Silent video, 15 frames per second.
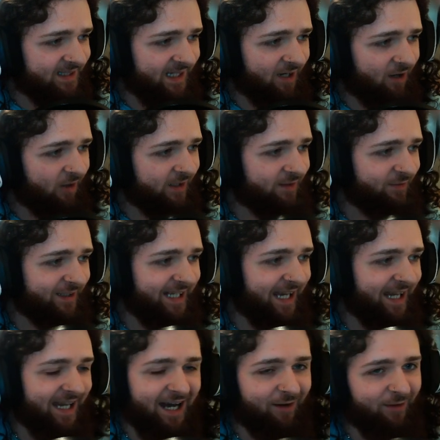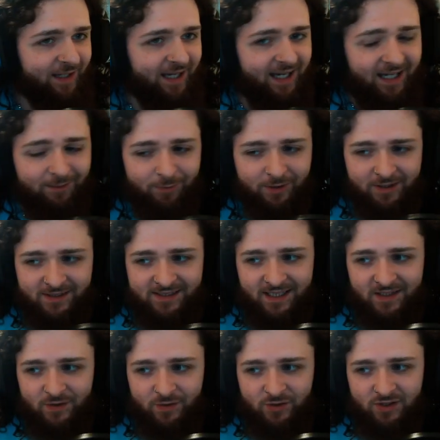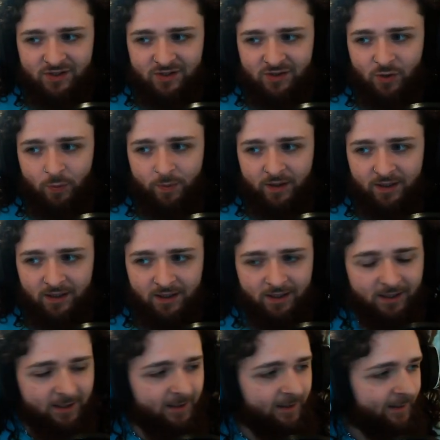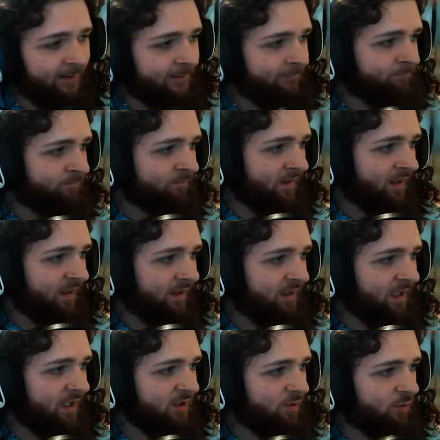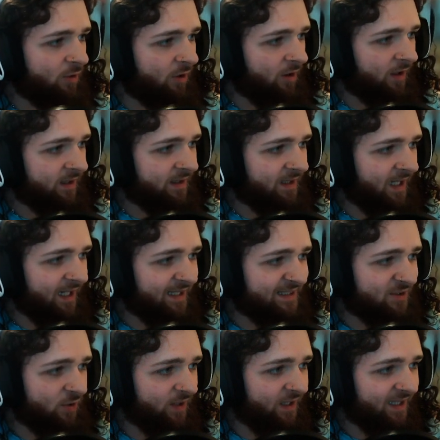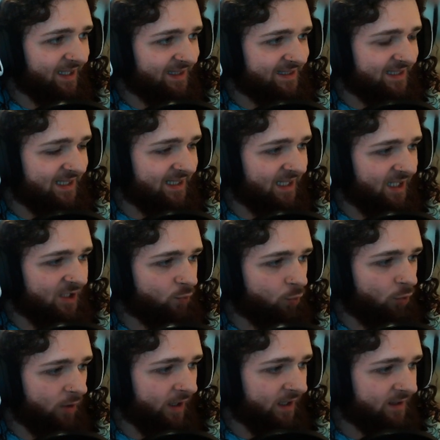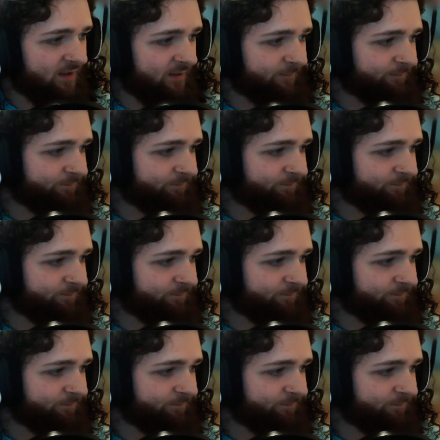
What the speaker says: They can't even get it out of their hand because Sentinel's just stupid. Then you got Negasonic Teenage Warhead.